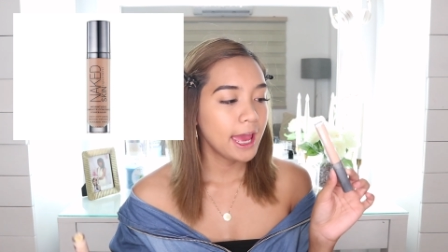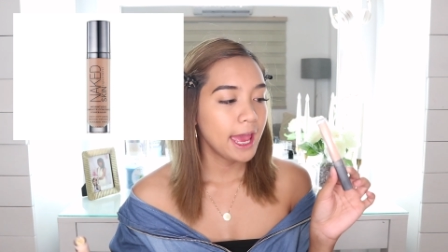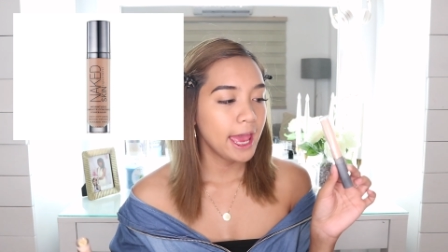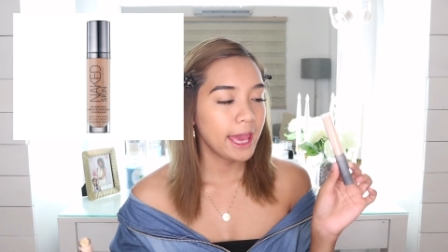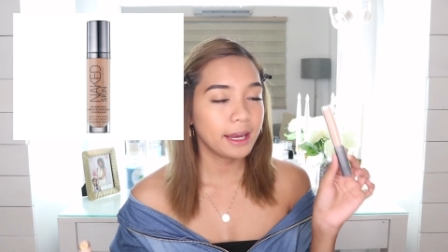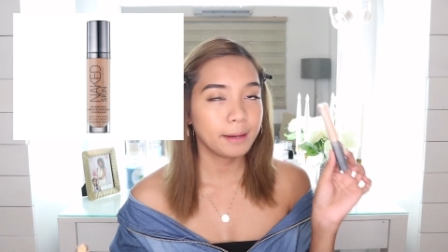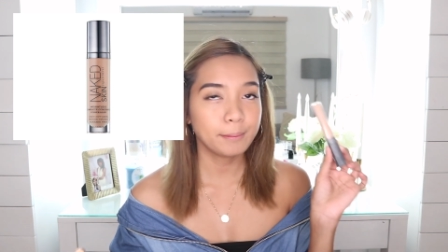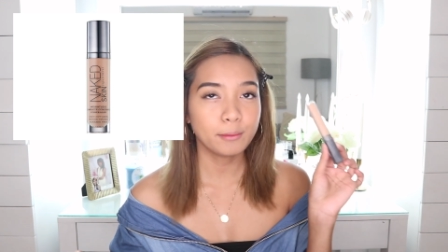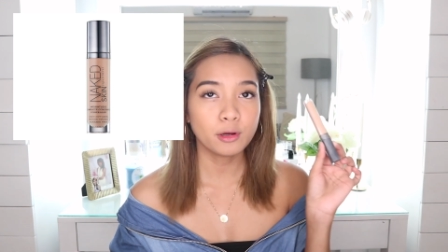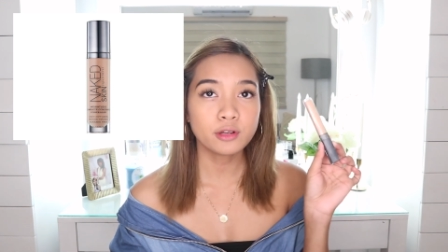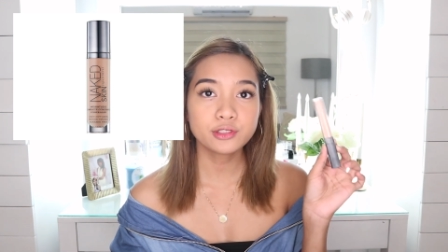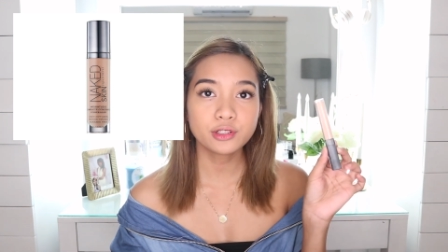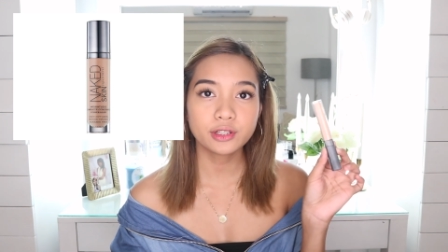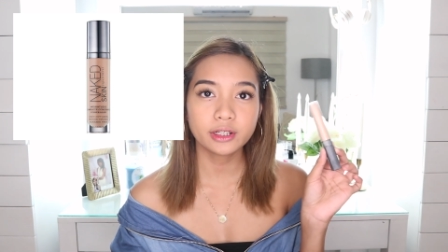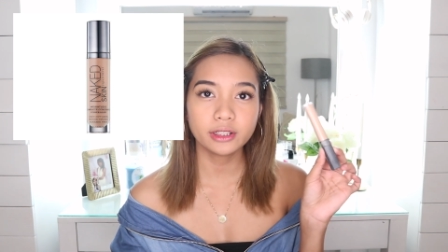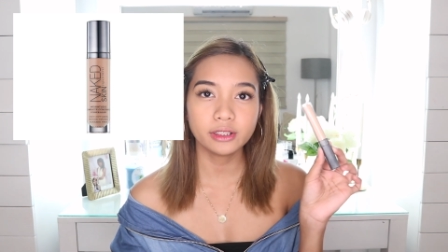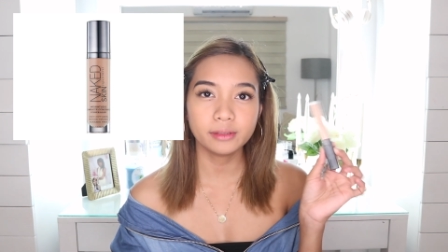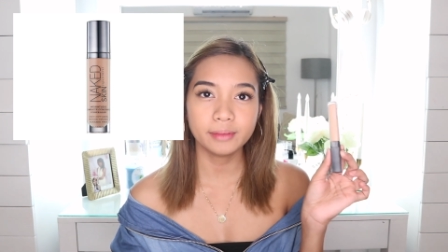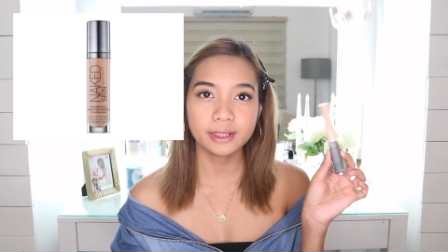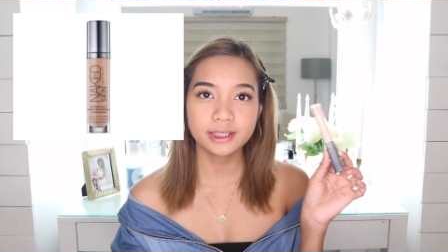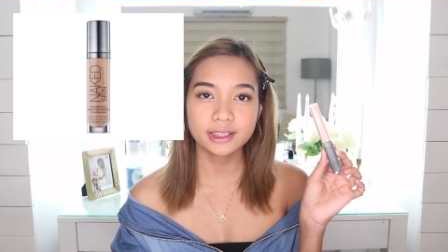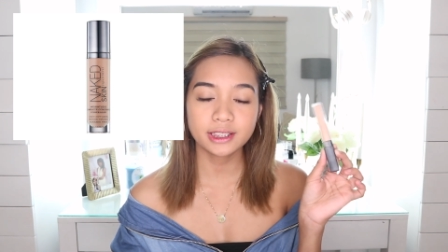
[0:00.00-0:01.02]
And I'm also
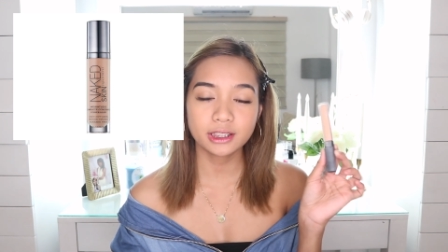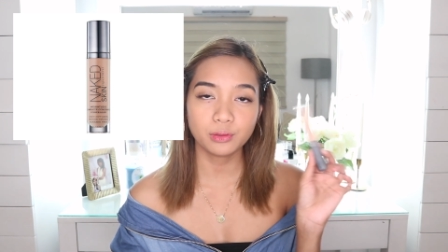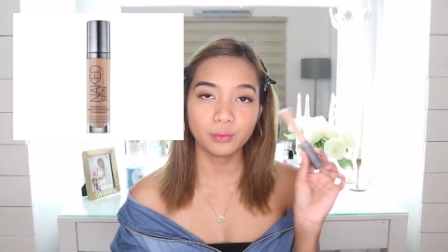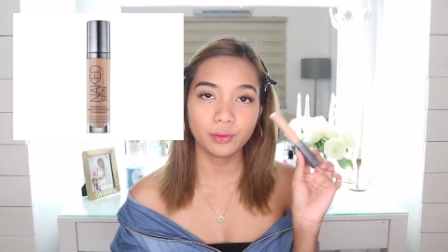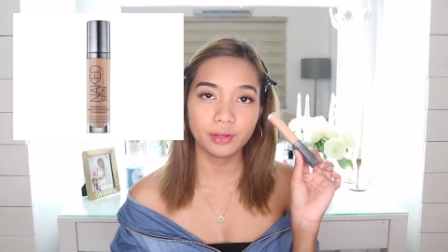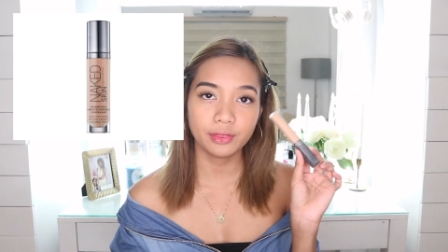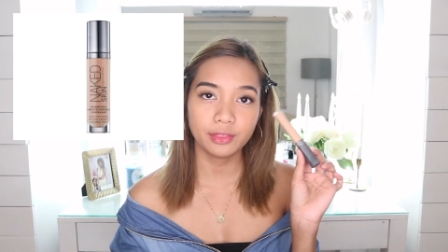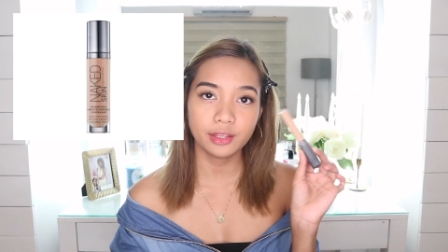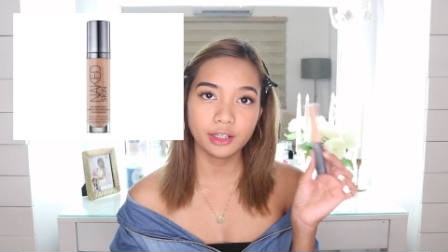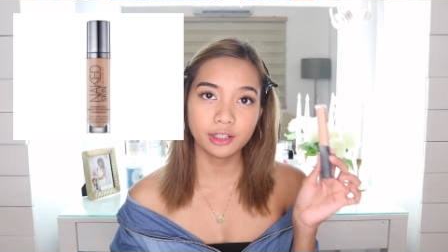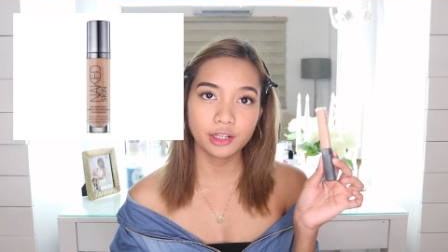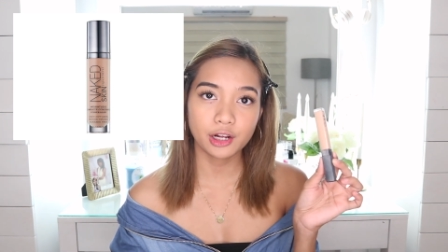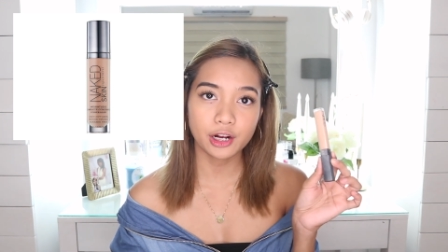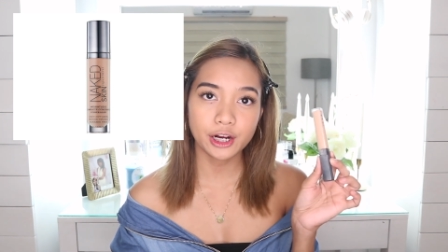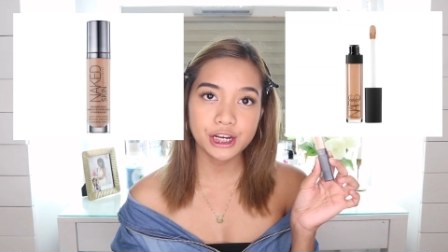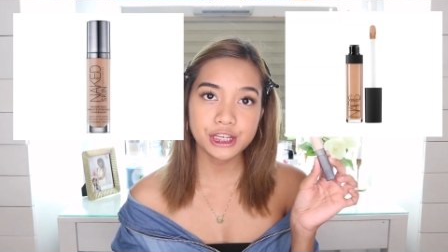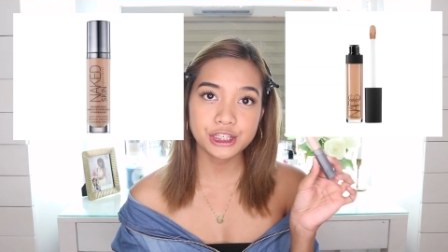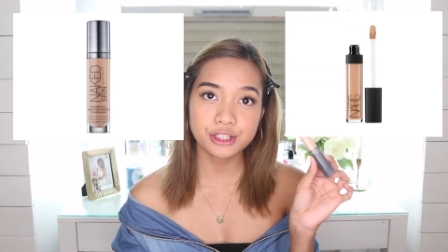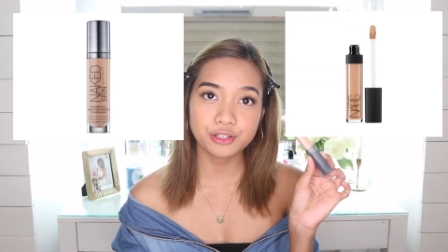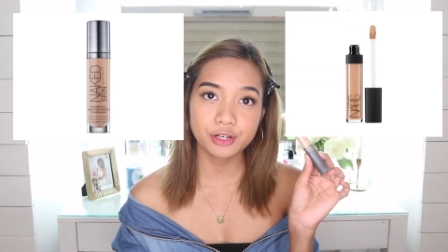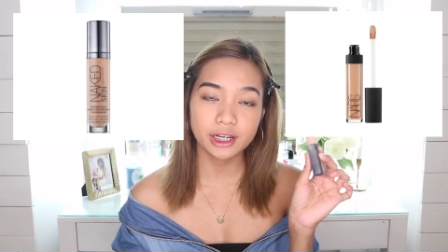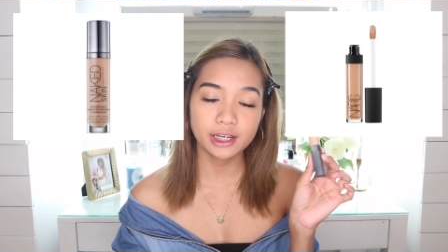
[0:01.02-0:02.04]
gonna mix it with the
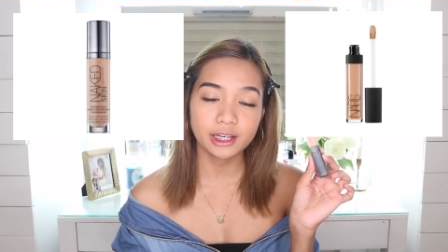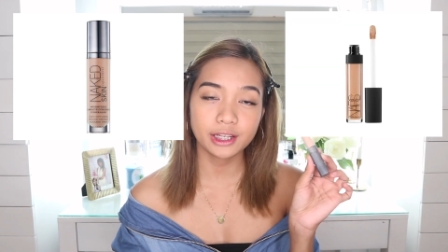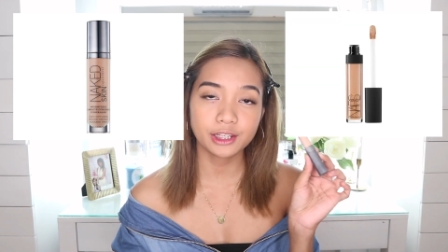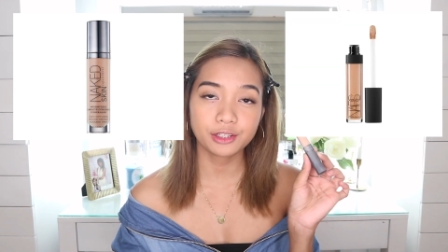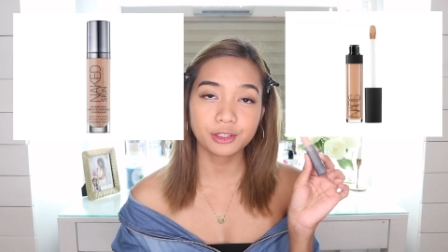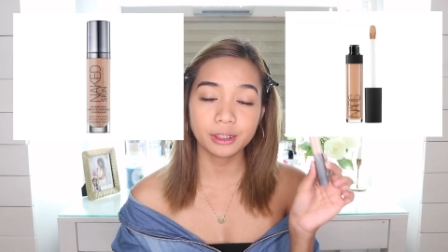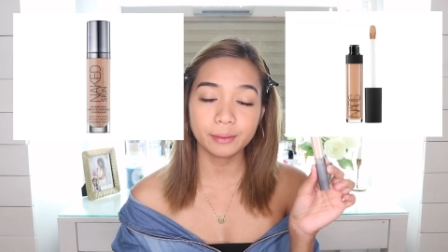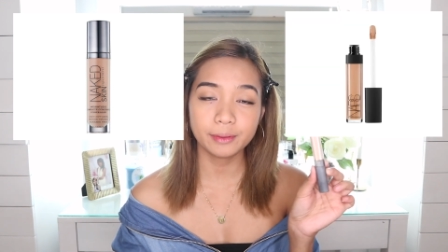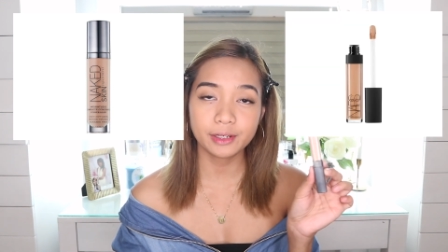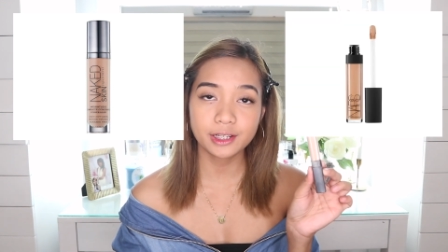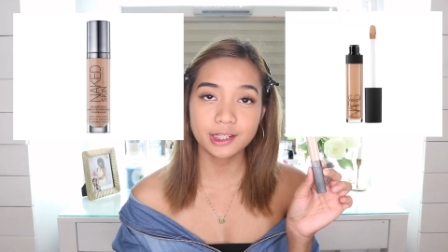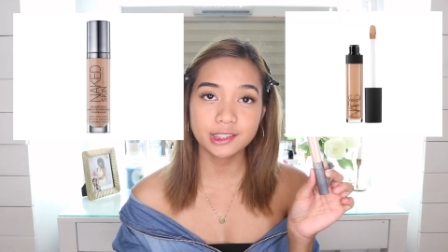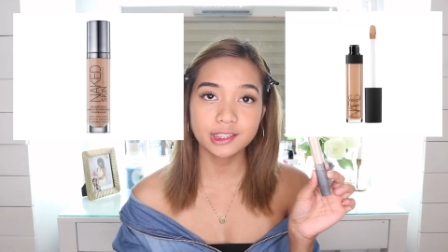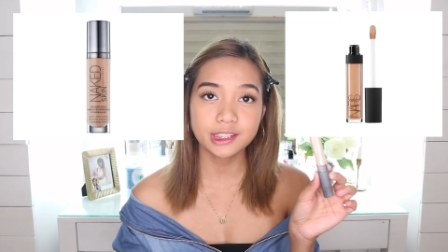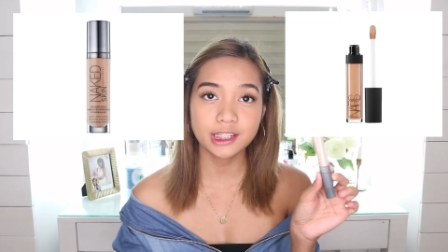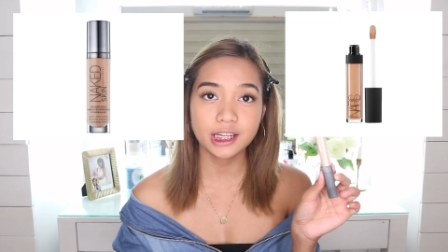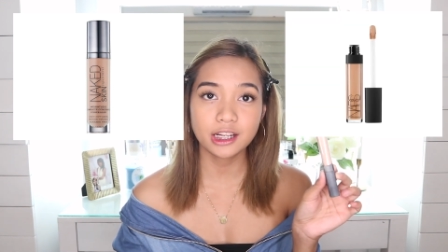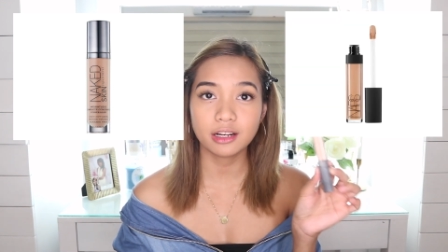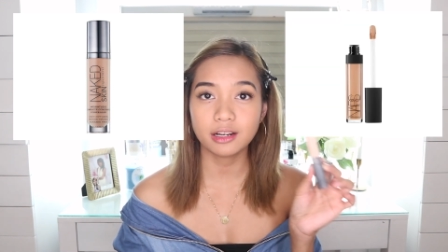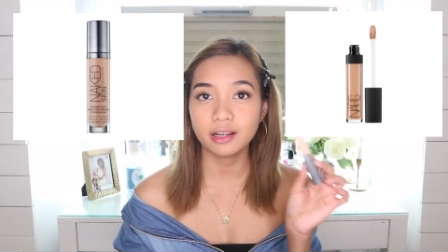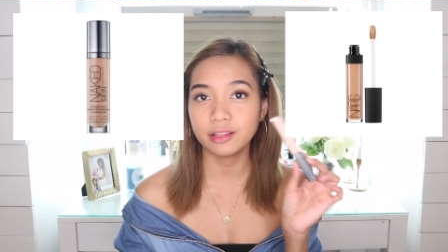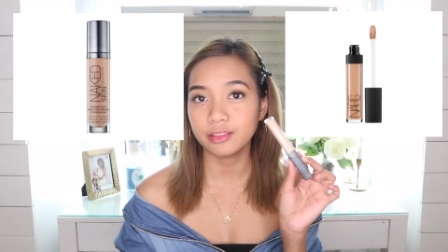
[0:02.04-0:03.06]
NARS Radiant Creamy
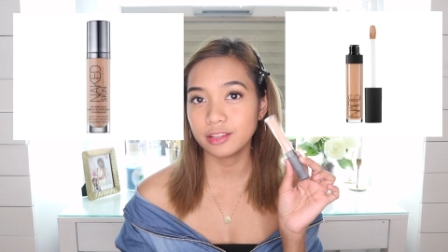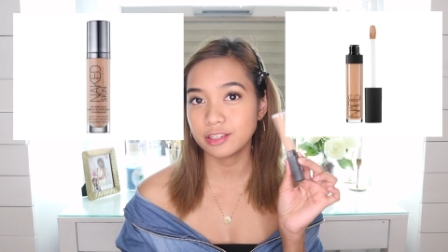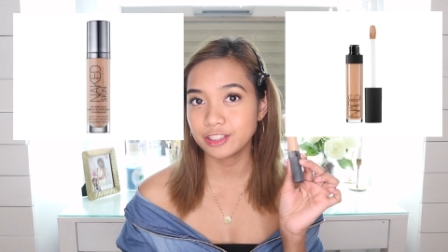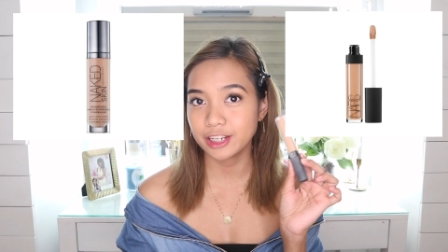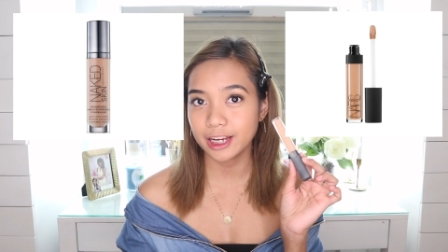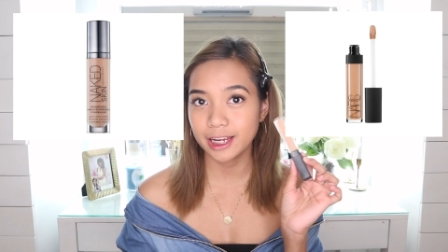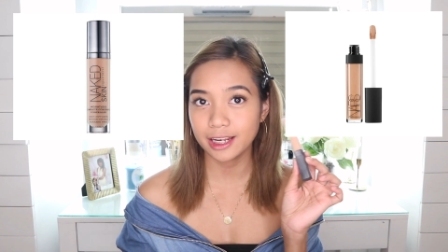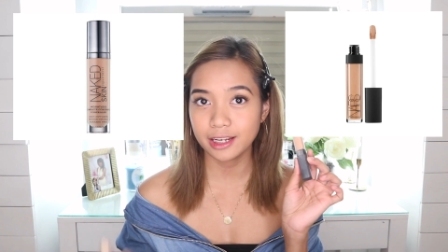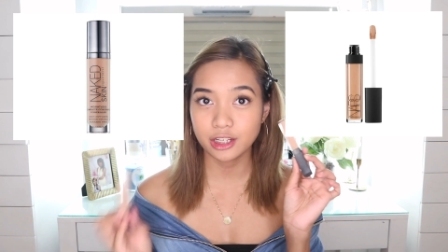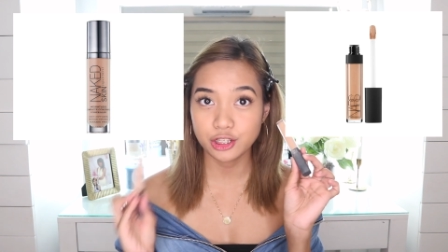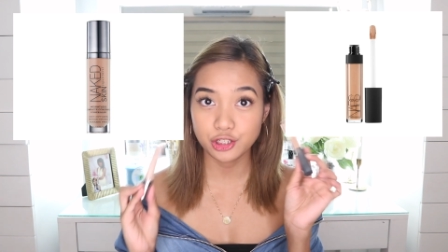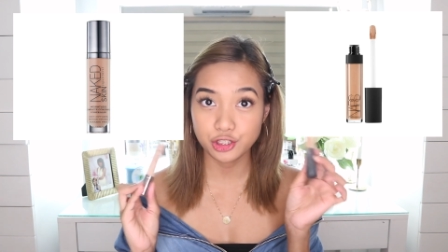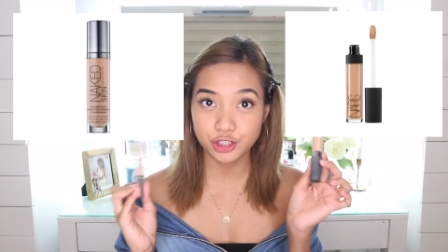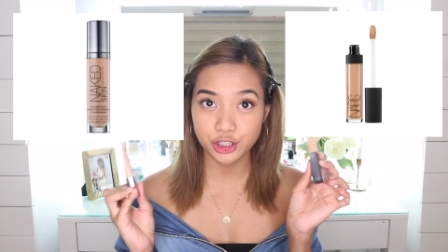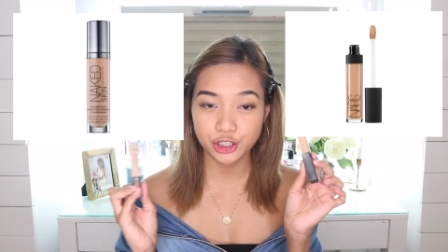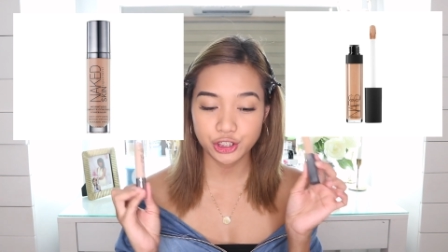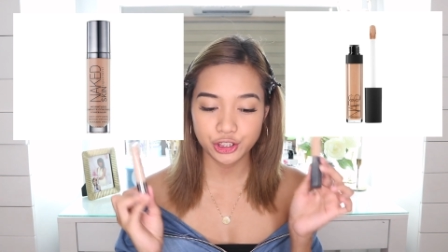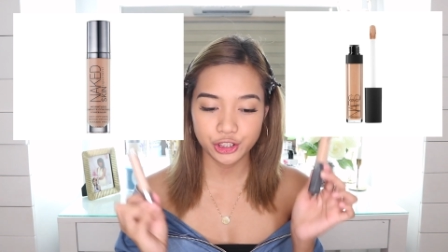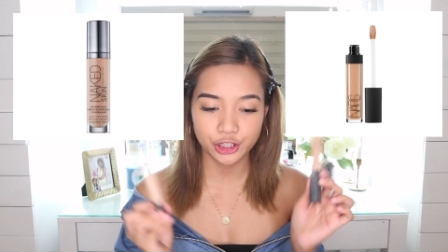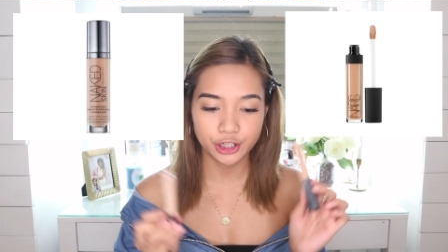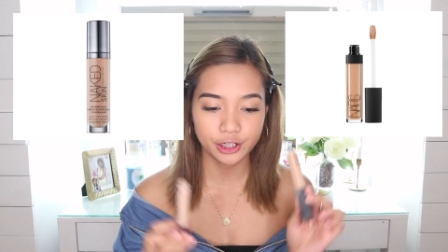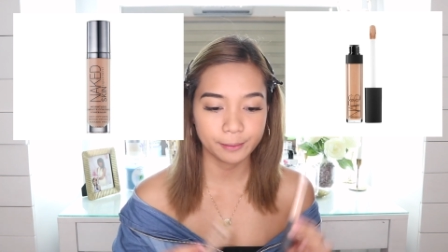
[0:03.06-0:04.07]
Concealer in the shade
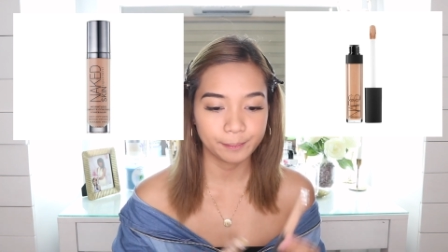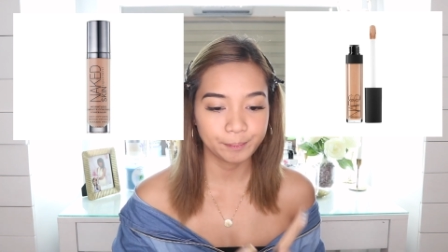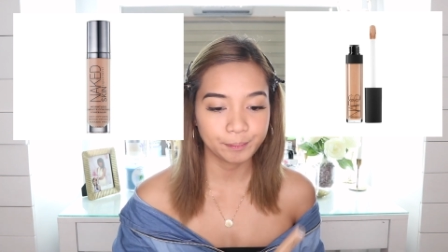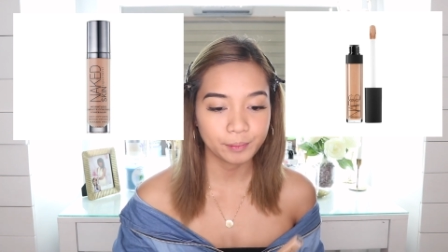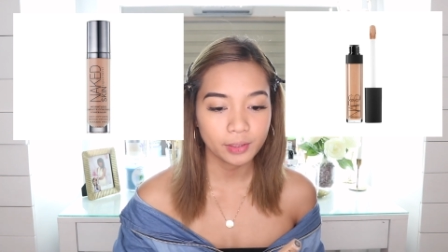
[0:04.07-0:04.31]
Ginger.